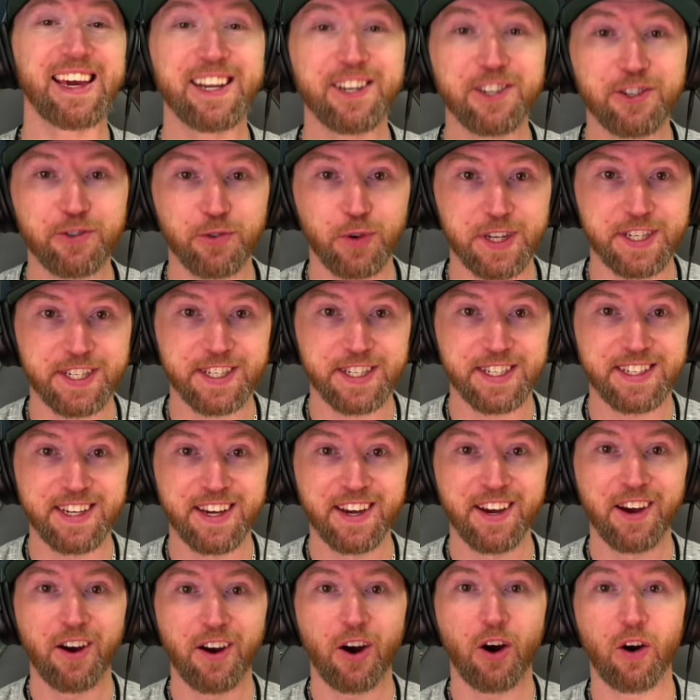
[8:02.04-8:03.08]
interest
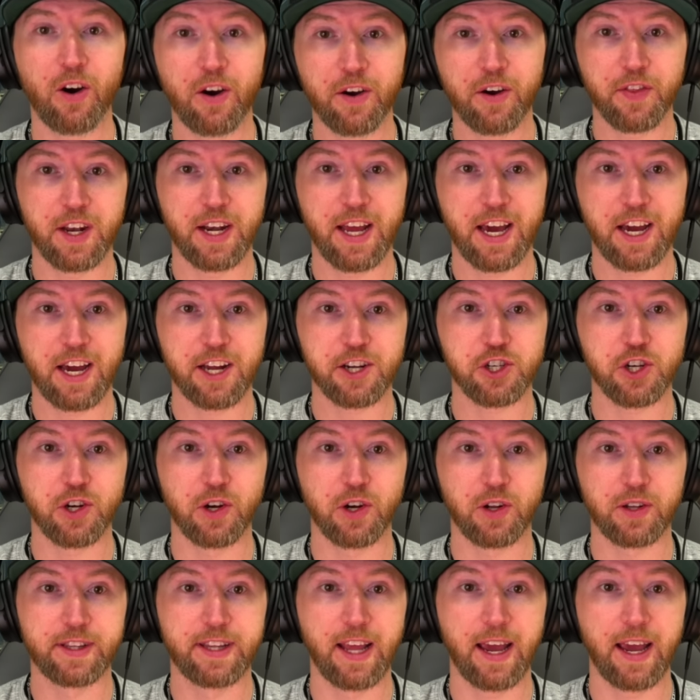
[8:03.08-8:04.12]
on the
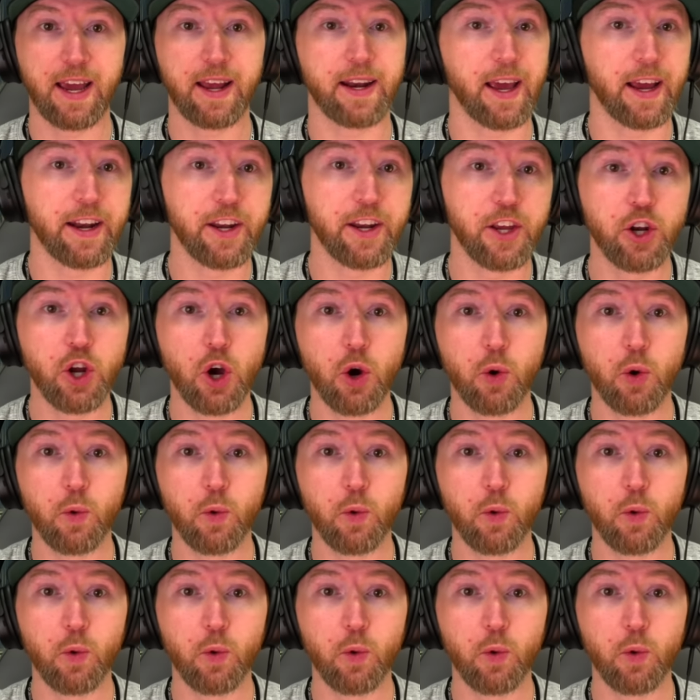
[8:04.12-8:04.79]
national debt. And you know,